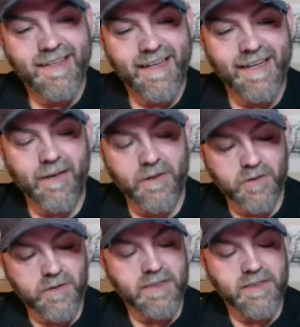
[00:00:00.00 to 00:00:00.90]
get down the
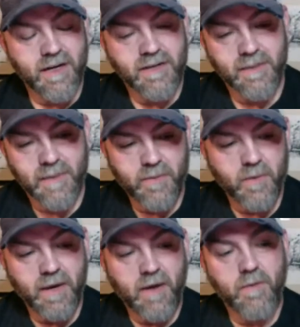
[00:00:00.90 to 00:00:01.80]
so, street talking to
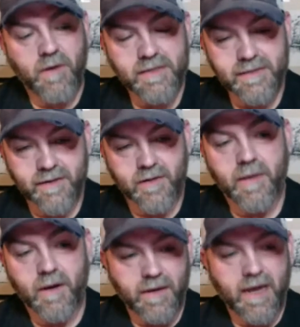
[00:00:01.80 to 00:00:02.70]
people about wrestling or
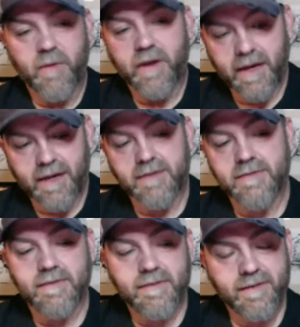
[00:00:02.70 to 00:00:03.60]
about Comic Cons.